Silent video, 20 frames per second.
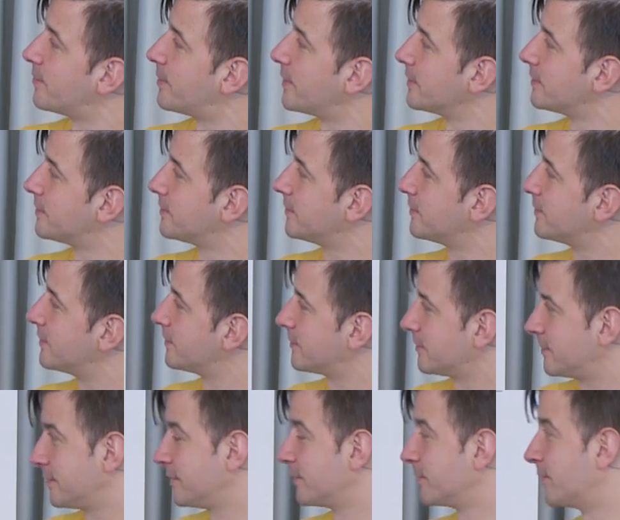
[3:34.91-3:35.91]
but
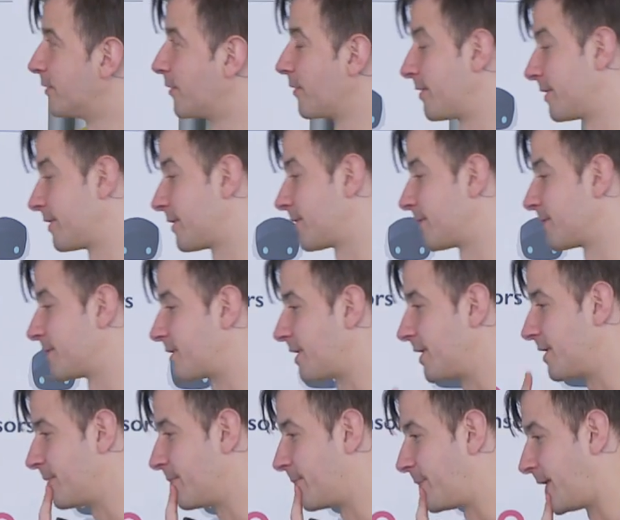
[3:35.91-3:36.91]
you know the
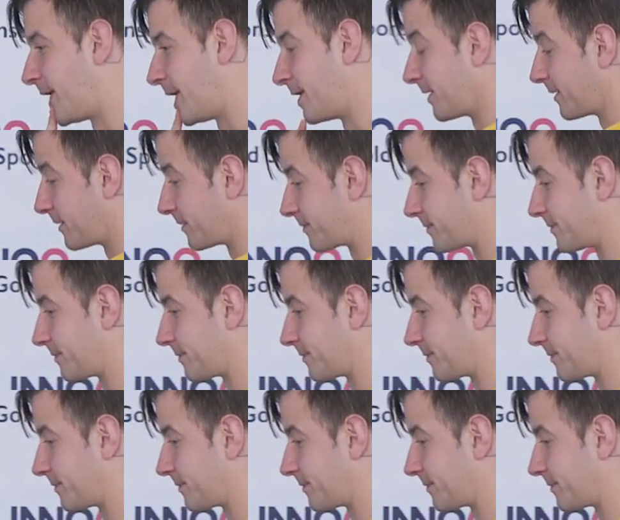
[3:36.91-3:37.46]
consultant part.